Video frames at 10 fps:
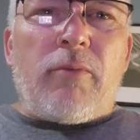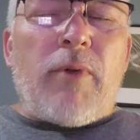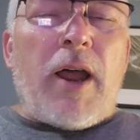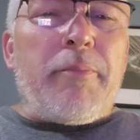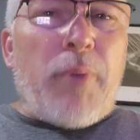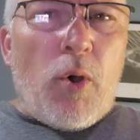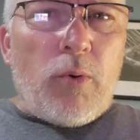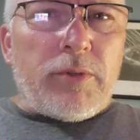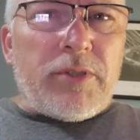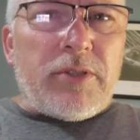rod
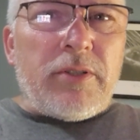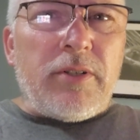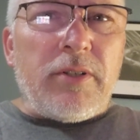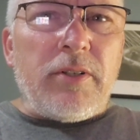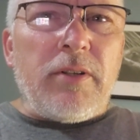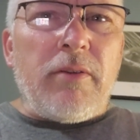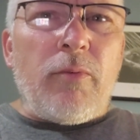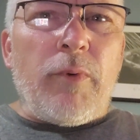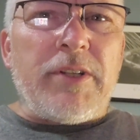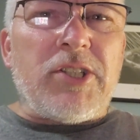bolts,
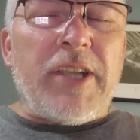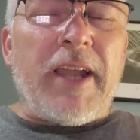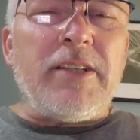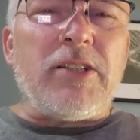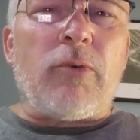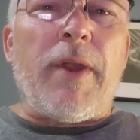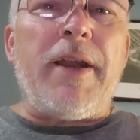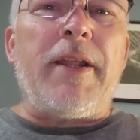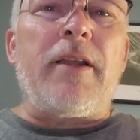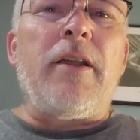which changed the
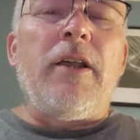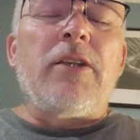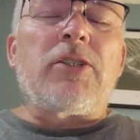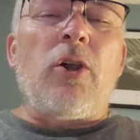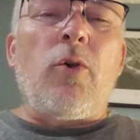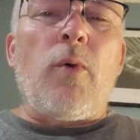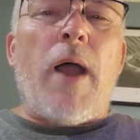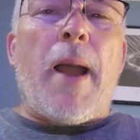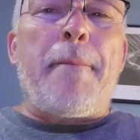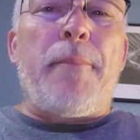rating. So
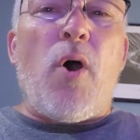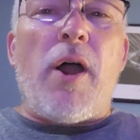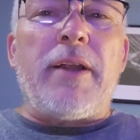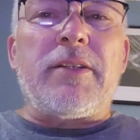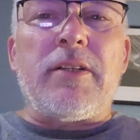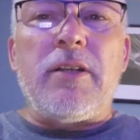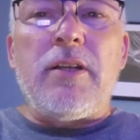I bought